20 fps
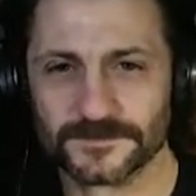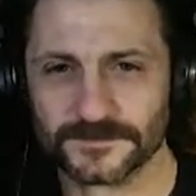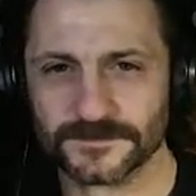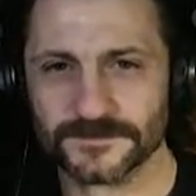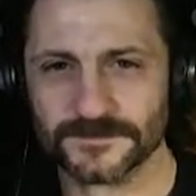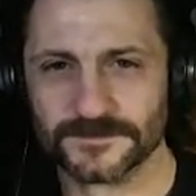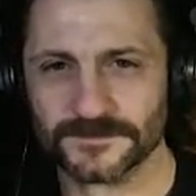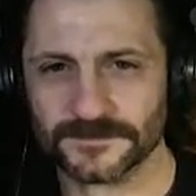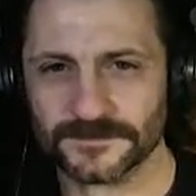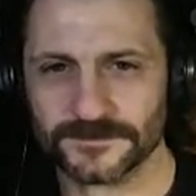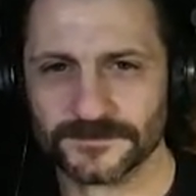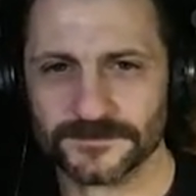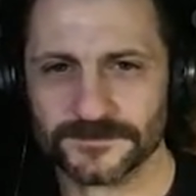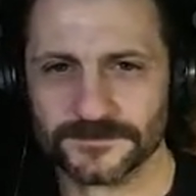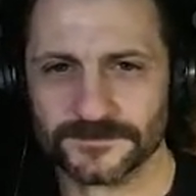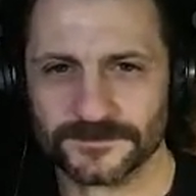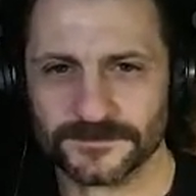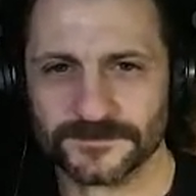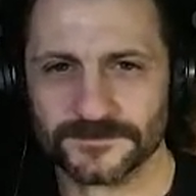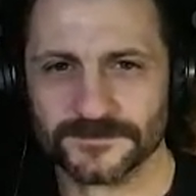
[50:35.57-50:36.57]
in the rearview
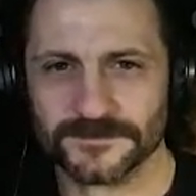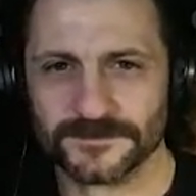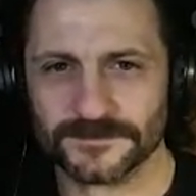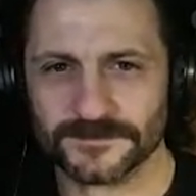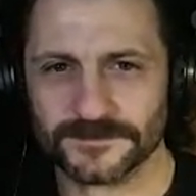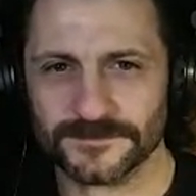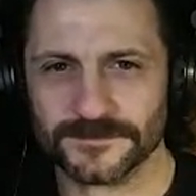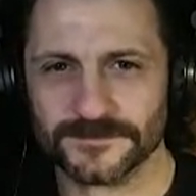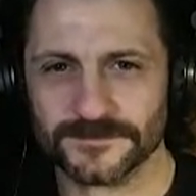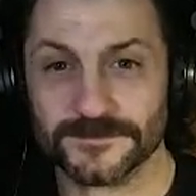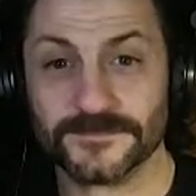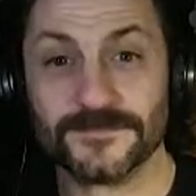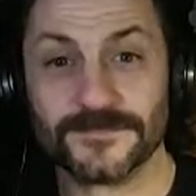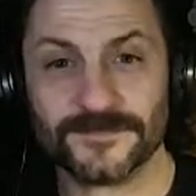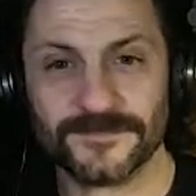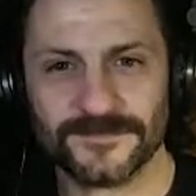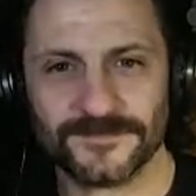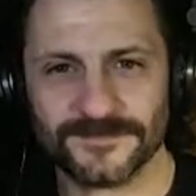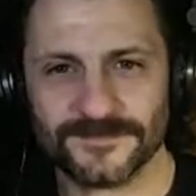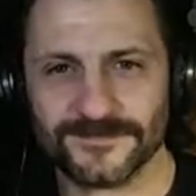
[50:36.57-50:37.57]
mirror. Ooh,
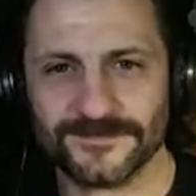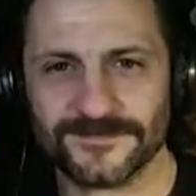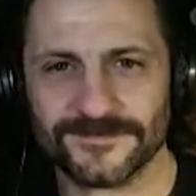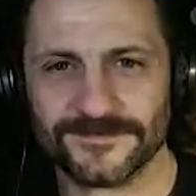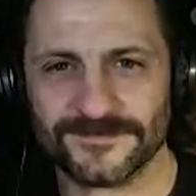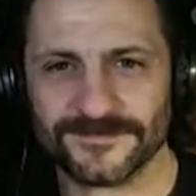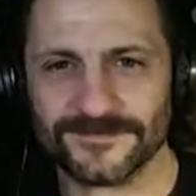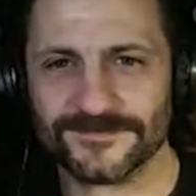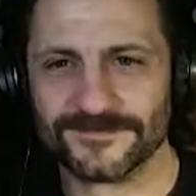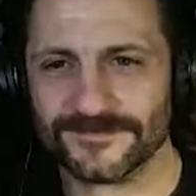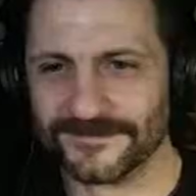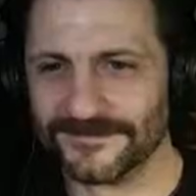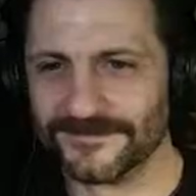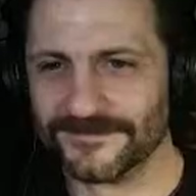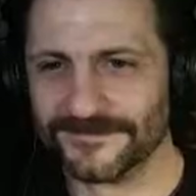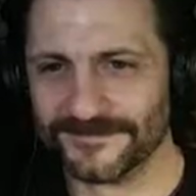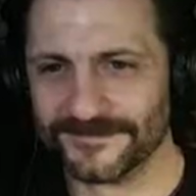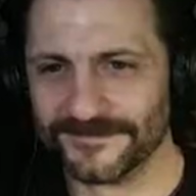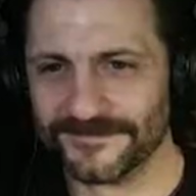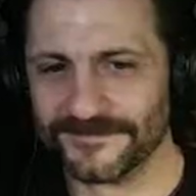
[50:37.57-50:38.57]
it
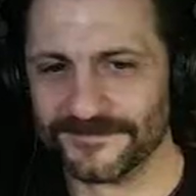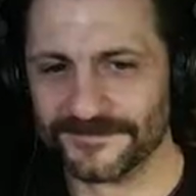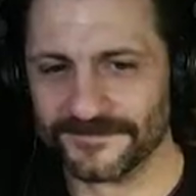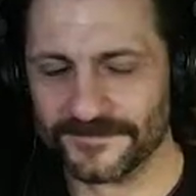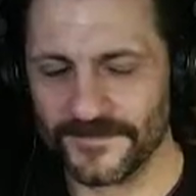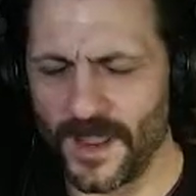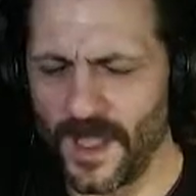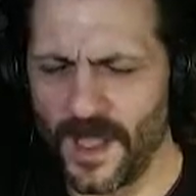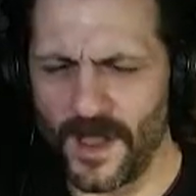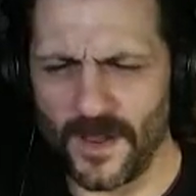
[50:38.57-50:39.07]
looks really good.